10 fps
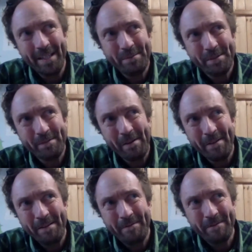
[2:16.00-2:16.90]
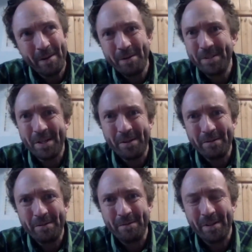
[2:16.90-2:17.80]
very
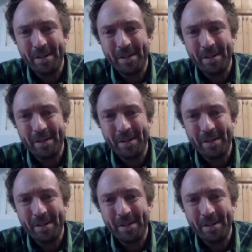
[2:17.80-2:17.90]
photo